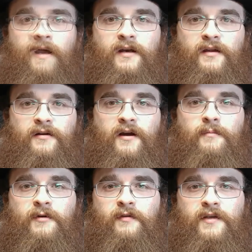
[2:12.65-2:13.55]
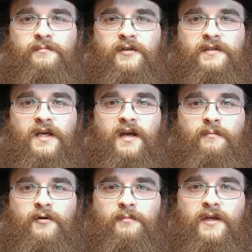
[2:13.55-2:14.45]
Another common Facebook
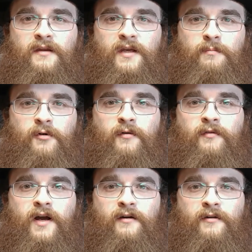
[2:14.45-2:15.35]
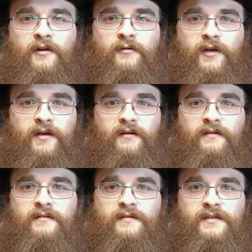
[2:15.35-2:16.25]
scam will be the profile cloning.
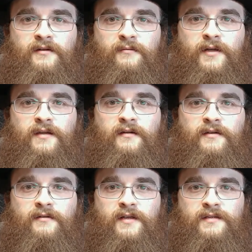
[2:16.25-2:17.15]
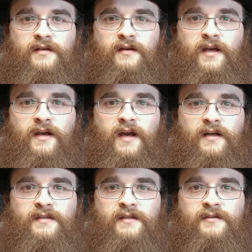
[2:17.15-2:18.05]
So what they'll do is they'll get
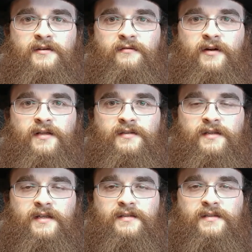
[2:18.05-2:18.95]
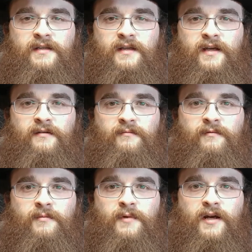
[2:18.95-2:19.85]
access to your friends list, and then
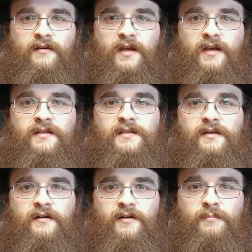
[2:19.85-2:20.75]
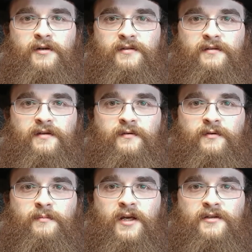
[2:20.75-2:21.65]
from there they can see all your personal
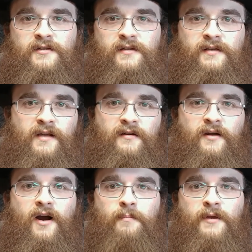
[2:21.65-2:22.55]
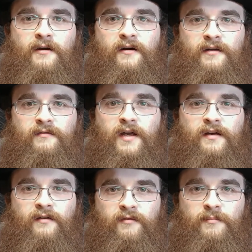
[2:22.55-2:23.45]
information, and they'll copy all of
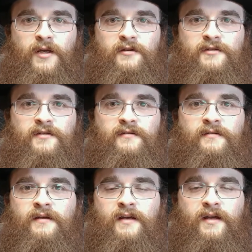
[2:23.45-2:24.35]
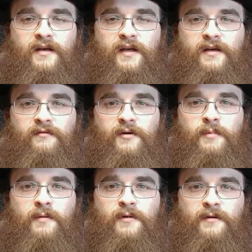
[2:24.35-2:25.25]
that information and any of your
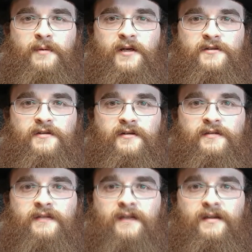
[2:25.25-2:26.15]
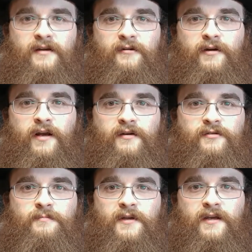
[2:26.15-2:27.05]
public pictures, and they'll create a
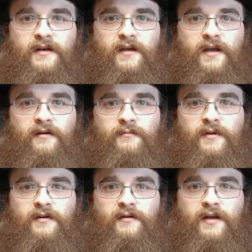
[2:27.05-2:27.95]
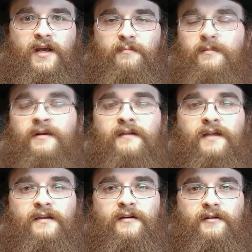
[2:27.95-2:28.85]
duplicate account with your name.
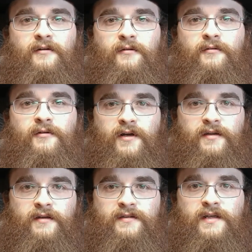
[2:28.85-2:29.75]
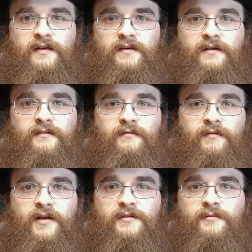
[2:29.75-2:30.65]
Then they'll go through and they'll send
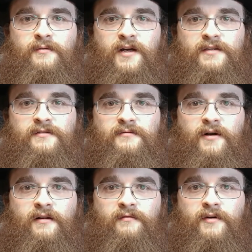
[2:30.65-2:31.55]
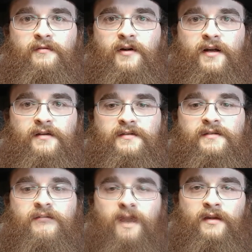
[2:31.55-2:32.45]
friends requests to all of your
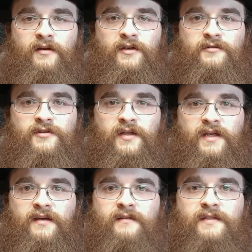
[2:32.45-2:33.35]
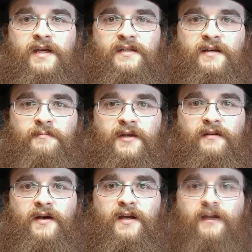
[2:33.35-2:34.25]
friends, and they'll usually say
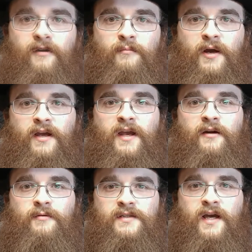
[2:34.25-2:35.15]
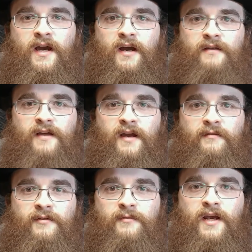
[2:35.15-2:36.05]
something like, oh, my account was hacked, I
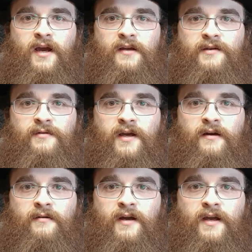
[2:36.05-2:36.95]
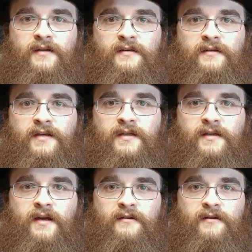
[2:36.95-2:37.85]
have to re-add you now, I had to delete
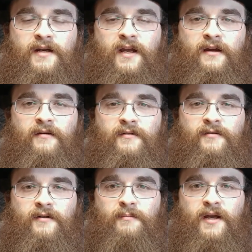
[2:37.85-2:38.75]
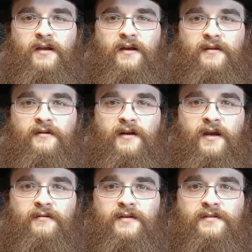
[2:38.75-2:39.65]
the other account, or my other
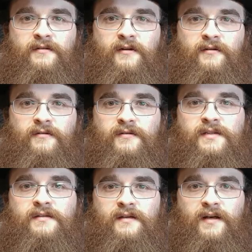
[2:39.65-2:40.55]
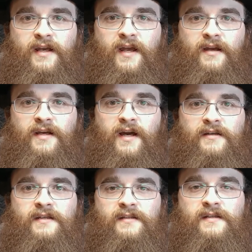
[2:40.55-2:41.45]
account is closed and I can't
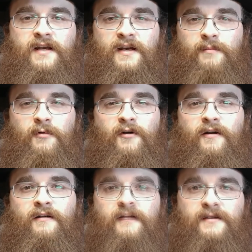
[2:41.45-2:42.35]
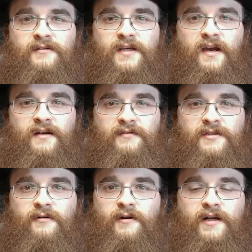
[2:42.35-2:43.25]
access it anymore. So those kind of
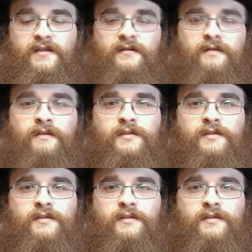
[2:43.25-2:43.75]
stories.